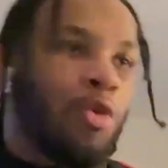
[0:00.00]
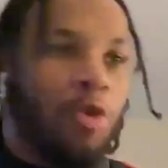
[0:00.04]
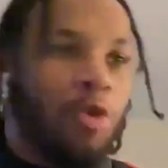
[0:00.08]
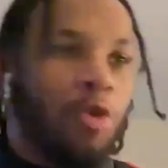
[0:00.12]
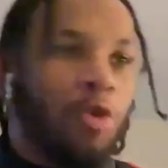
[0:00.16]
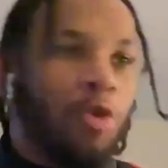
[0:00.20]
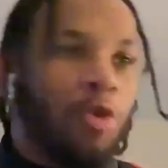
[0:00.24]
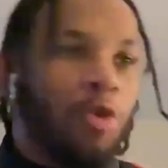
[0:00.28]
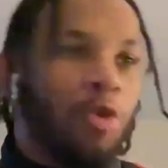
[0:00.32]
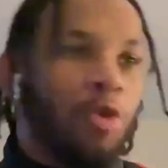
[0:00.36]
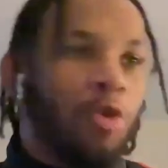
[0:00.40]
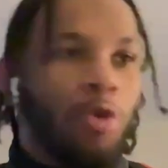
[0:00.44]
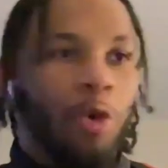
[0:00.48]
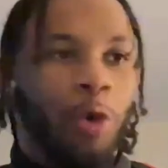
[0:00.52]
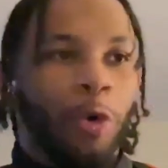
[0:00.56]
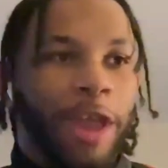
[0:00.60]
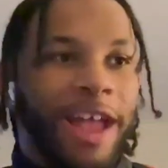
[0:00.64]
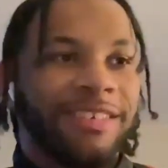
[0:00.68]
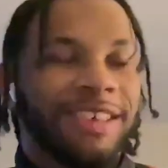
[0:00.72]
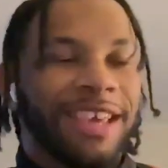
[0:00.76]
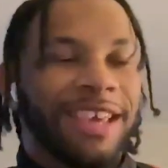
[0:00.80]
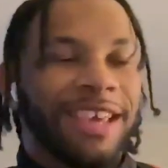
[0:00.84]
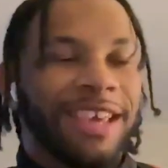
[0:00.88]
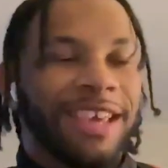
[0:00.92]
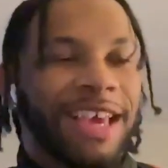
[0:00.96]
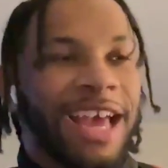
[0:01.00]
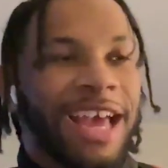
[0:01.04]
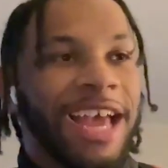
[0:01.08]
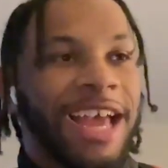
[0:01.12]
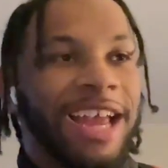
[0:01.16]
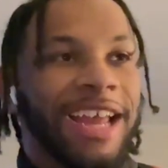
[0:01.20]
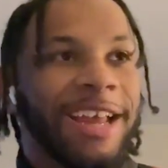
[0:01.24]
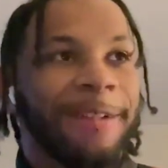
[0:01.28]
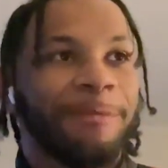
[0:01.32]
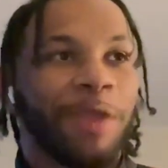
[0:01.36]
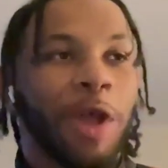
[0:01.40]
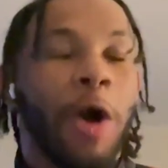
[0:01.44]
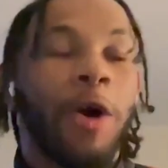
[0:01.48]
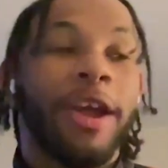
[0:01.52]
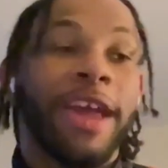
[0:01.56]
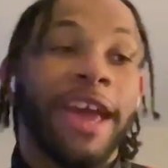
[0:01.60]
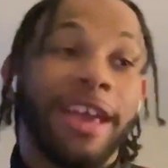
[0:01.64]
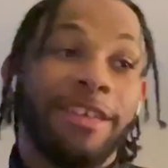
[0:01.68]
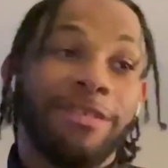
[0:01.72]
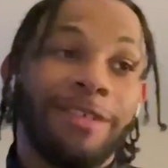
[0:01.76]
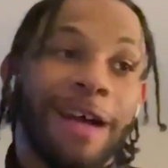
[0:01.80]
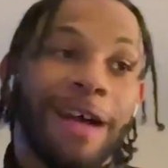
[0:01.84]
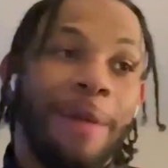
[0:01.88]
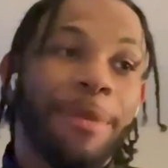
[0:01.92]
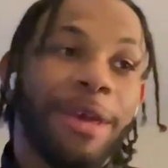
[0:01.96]
Ooh, that's
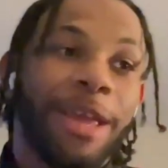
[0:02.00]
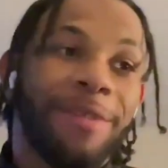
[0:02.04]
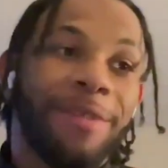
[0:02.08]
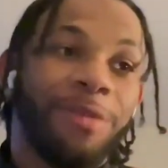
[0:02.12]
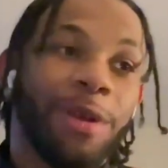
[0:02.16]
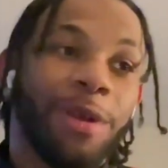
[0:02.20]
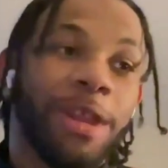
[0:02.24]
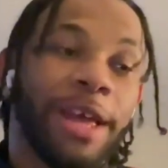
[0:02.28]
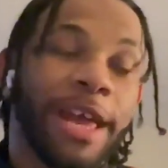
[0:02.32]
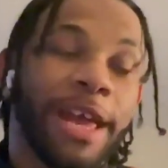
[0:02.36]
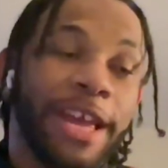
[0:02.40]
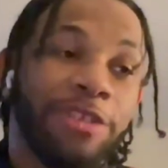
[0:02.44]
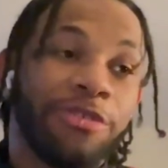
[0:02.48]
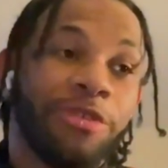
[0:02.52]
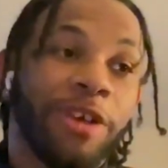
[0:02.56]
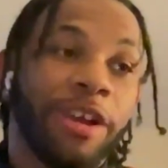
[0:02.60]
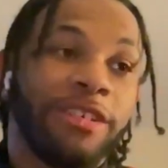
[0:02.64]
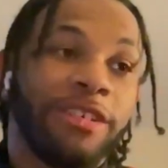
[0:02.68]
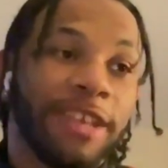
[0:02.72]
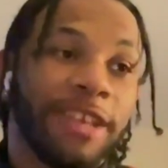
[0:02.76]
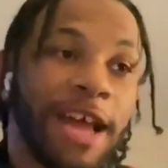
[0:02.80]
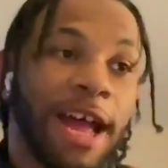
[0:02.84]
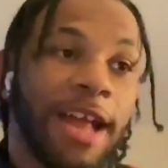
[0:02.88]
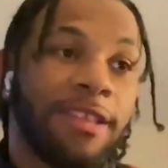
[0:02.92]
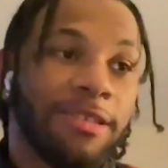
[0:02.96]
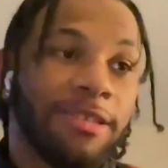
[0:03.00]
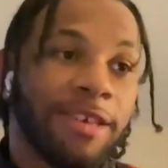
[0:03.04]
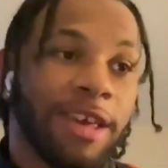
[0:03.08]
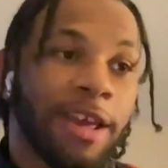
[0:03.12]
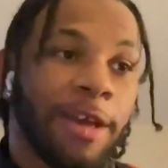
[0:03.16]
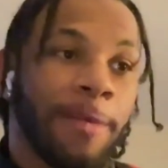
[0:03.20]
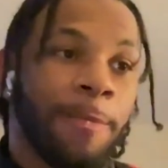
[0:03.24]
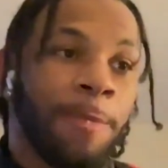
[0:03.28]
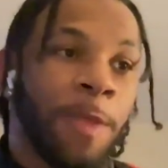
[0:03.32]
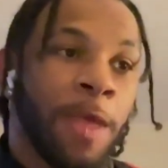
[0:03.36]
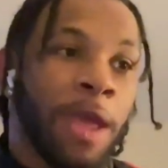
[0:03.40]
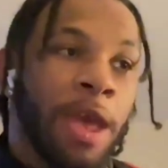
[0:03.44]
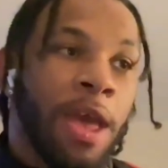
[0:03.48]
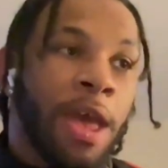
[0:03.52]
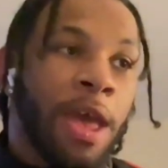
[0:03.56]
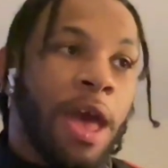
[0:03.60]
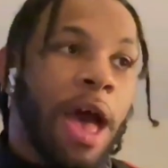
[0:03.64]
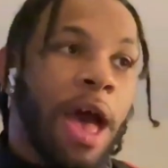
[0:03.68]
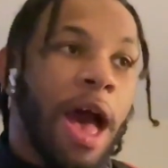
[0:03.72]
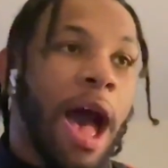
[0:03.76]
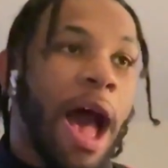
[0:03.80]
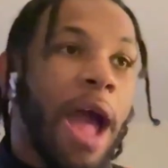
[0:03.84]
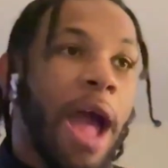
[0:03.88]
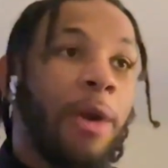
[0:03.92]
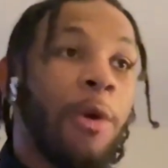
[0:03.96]
okay. So I'm gonna give you an interesting answer.
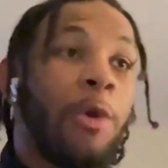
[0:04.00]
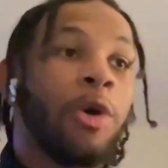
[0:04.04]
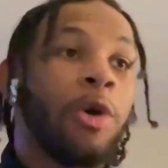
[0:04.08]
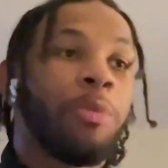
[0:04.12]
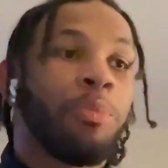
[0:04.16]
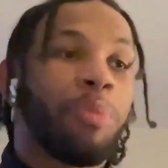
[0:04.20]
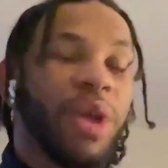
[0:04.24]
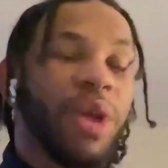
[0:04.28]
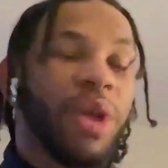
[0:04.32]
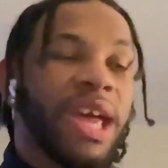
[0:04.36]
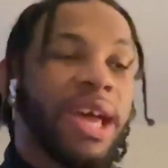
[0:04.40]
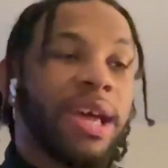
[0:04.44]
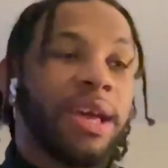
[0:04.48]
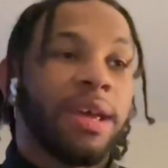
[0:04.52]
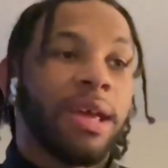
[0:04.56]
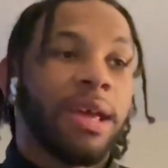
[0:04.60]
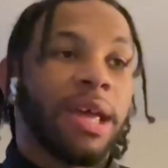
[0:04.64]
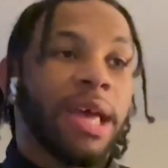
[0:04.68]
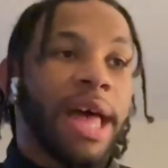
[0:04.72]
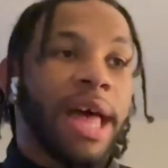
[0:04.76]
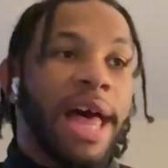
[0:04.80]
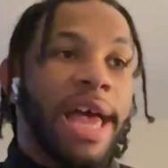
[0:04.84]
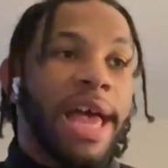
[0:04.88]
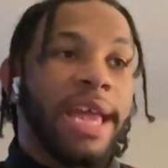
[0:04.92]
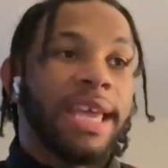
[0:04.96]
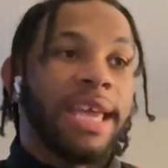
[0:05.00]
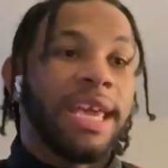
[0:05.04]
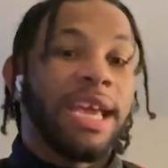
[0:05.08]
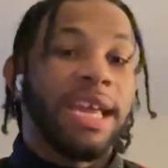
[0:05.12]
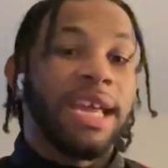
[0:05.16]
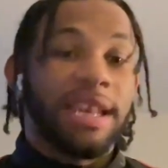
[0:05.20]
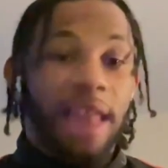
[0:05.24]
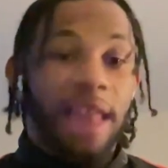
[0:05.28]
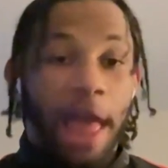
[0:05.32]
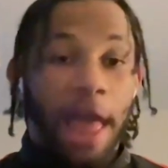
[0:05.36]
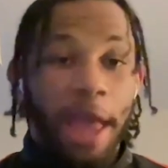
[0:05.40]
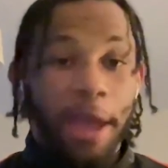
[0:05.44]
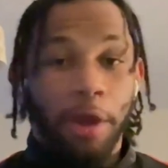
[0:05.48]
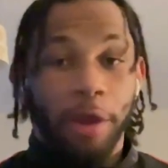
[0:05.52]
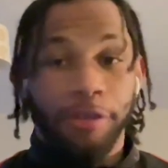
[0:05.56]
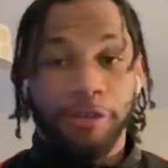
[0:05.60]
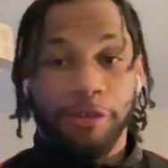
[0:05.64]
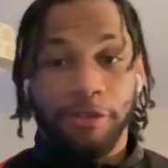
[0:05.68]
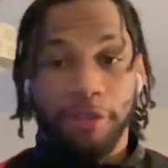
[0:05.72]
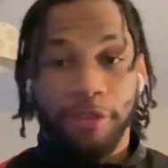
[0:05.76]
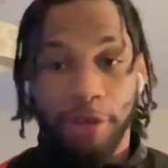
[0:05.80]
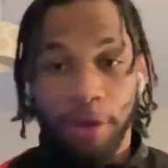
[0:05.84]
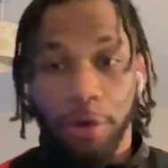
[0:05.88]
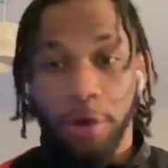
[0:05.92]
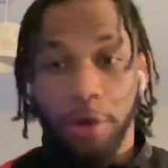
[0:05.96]
I would pick Kid Like
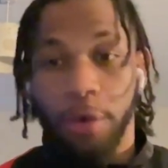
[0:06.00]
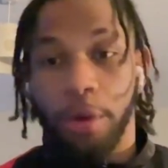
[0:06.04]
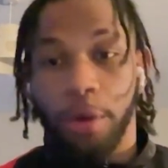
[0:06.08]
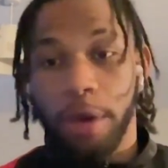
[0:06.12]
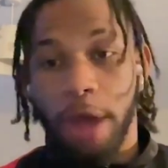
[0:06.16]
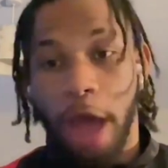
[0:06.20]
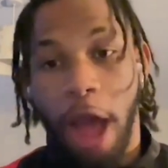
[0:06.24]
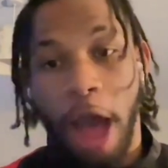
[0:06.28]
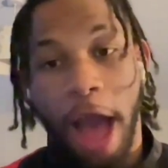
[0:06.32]
Us 2.